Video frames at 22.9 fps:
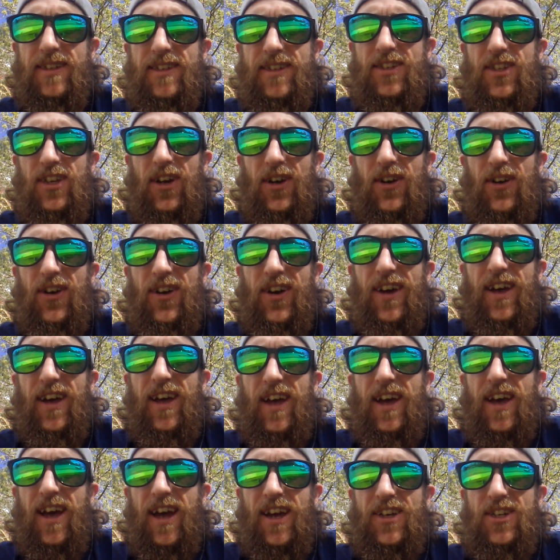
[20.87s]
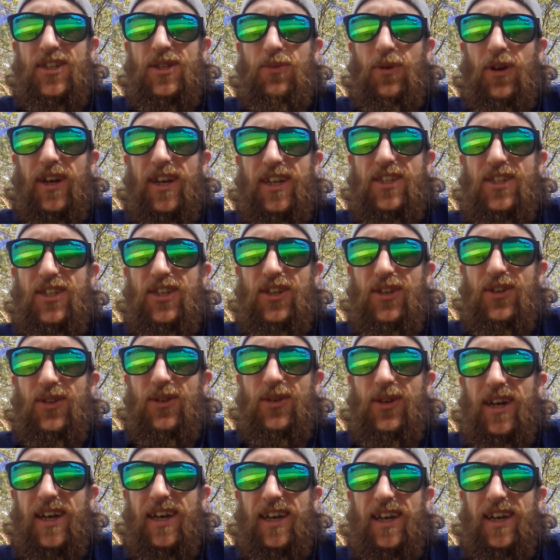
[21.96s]
So, I just wanted
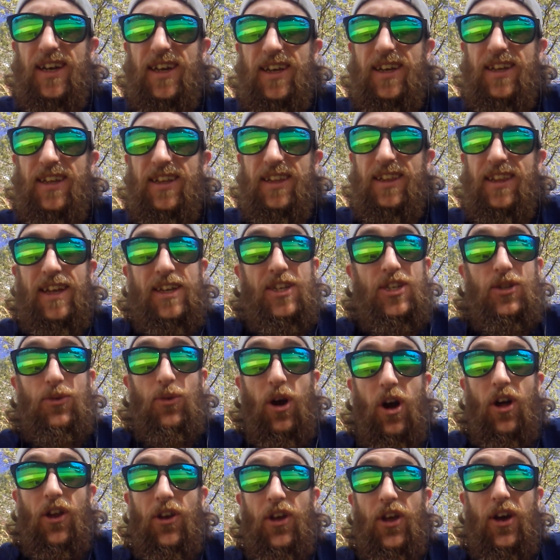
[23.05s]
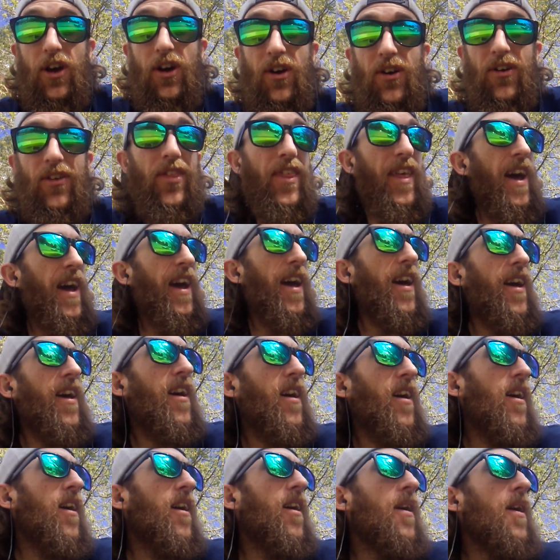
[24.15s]
to uh, let you all know that
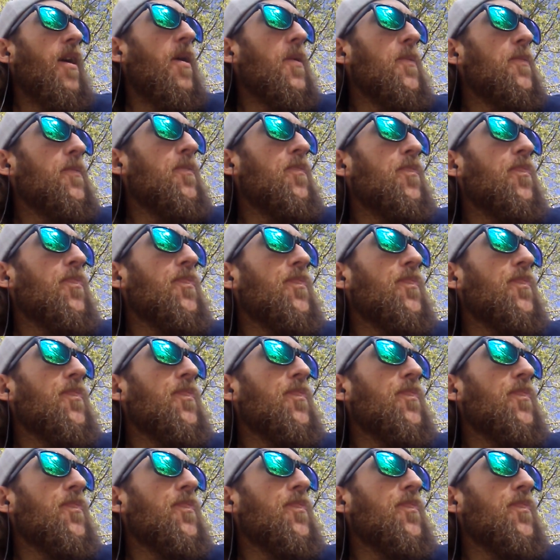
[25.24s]
um,